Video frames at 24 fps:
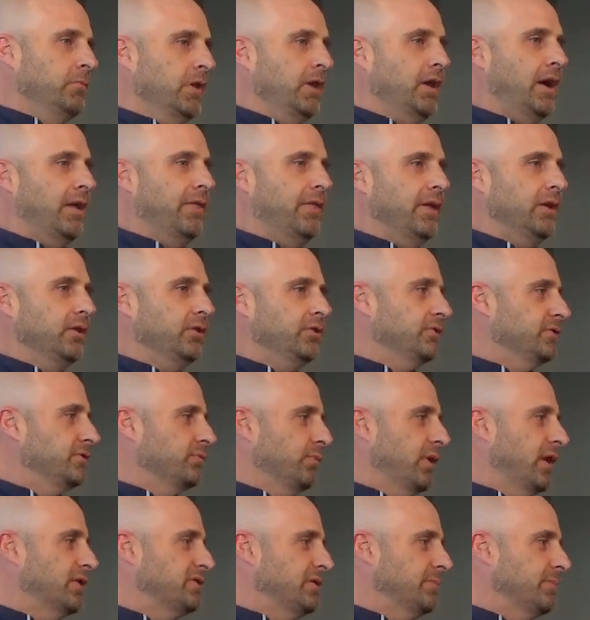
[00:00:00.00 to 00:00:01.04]
Yeah, I think you just
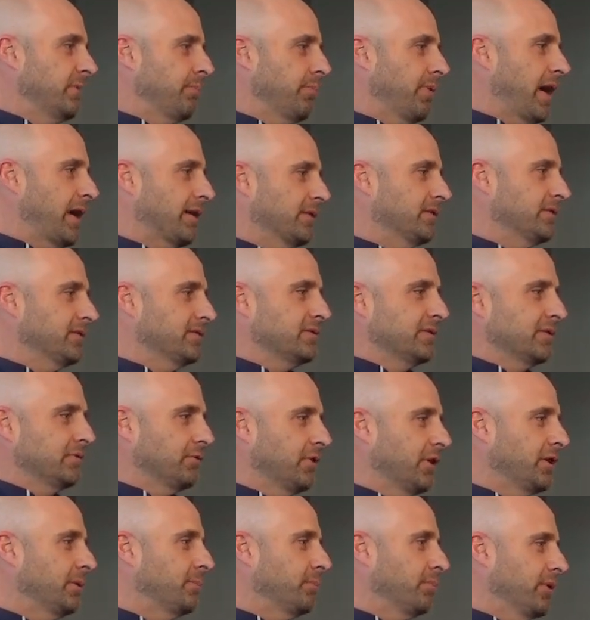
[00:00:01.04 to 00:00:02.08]
watch him in practice and
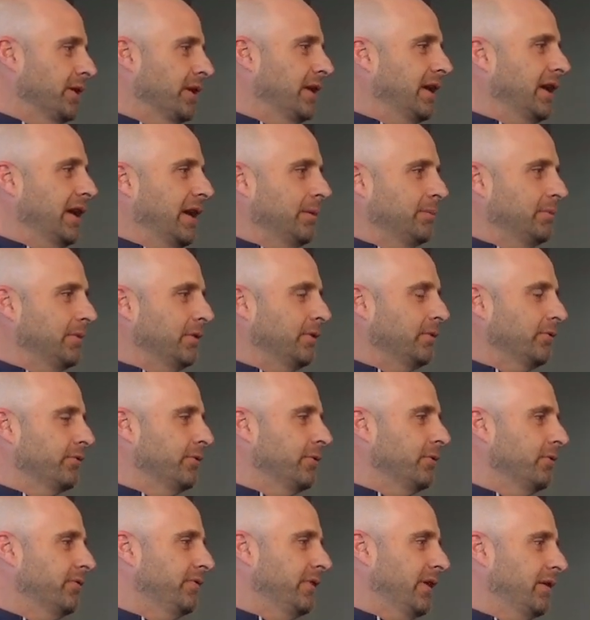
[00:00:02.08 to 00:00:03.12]
run in pregame, and there's
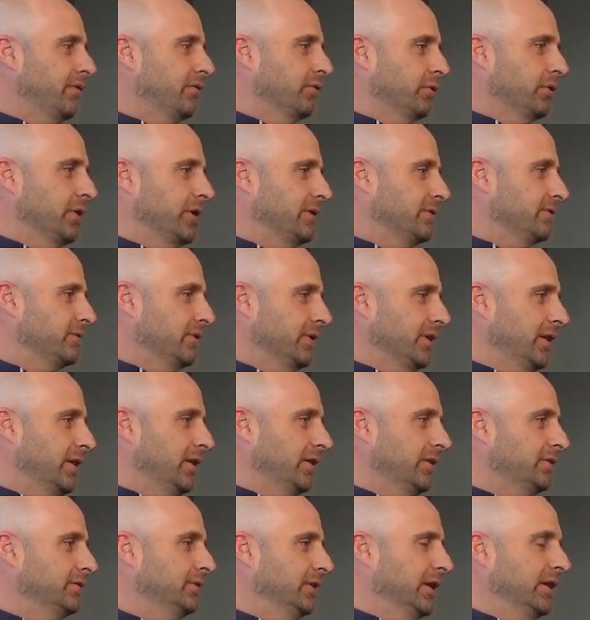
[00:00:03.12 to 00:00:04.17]
no favoring
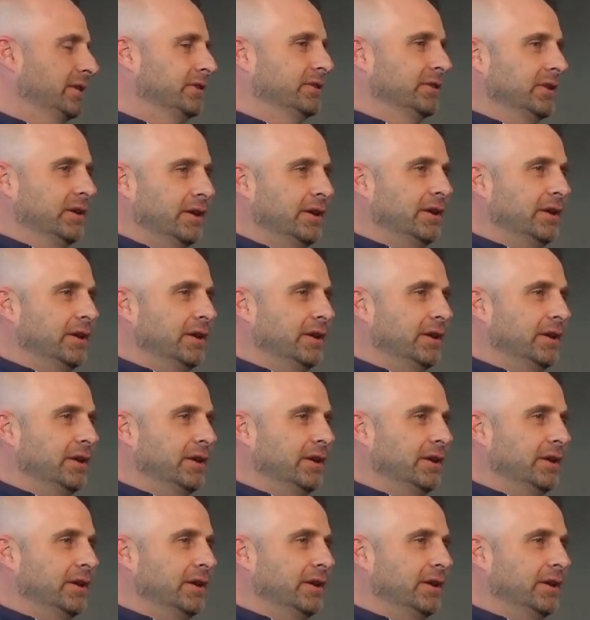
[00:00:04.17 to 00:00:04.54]
and